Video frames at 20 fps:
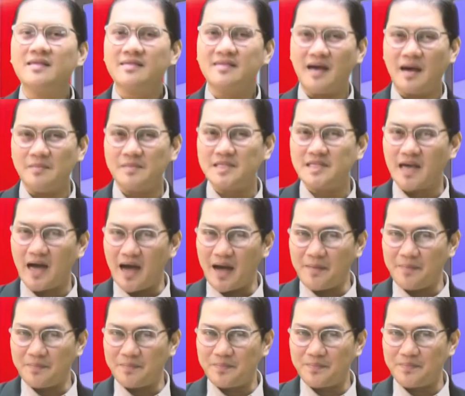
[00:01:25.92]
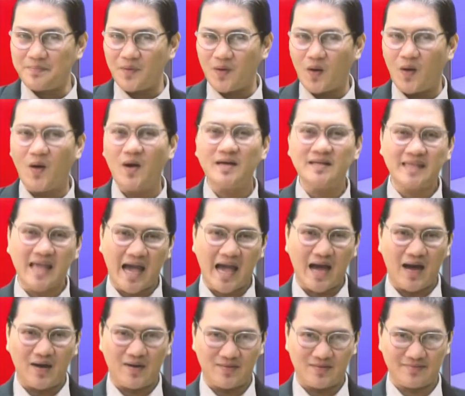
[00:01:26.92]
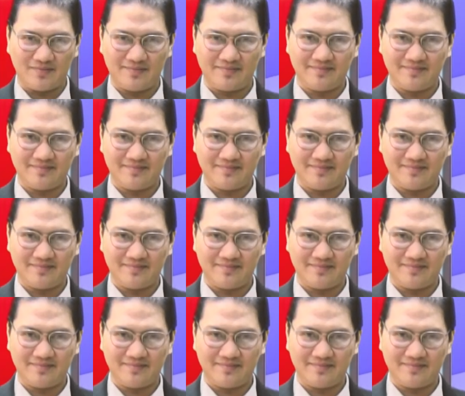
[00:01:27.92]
Thumbs up or down?